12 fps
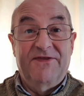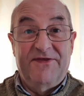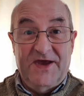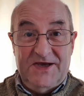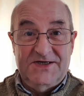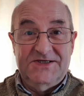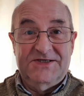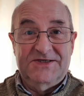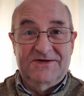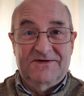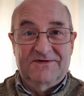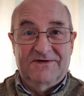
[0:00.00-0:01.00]
This
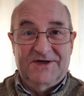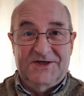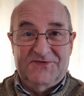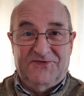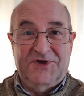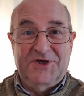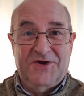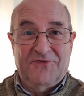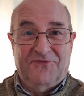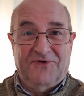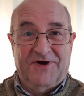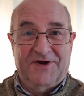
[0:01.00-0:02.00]
is video
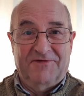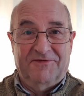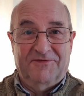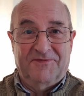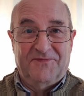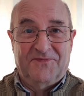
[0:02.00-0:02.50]
5.